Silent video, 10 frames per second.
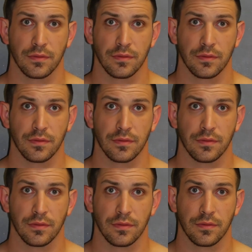and because
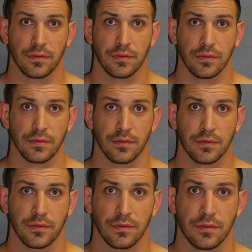the bond wasn't
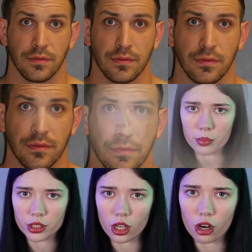paid,
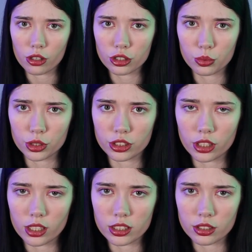Mazaros would
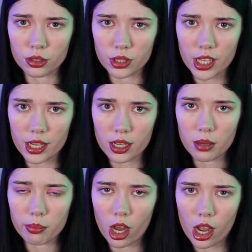start his new year
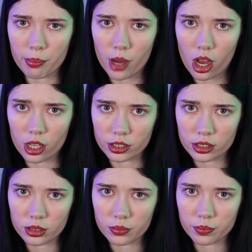behind
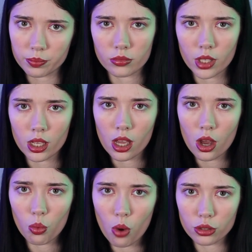bars,
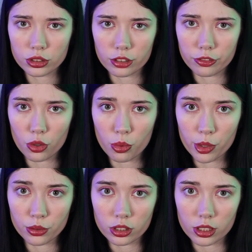whilst the Full
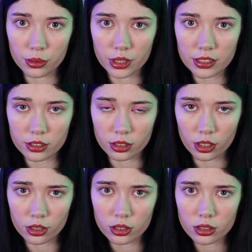Moon Saloon
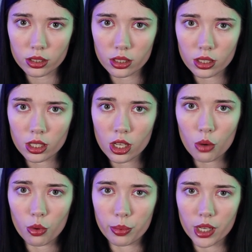incident
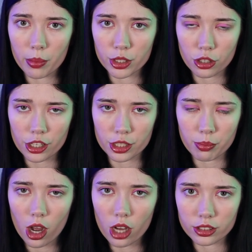would become a tragic
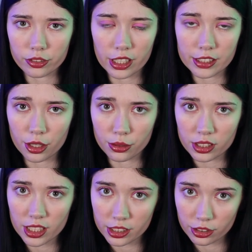part of
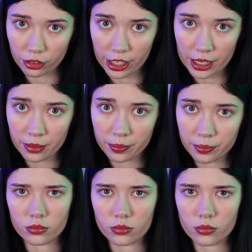Daytona's history.
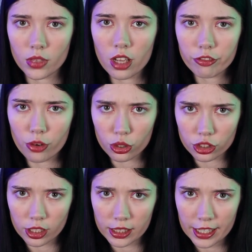
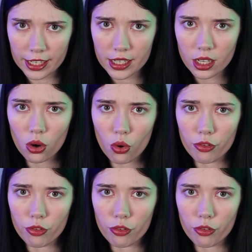Fortunately, all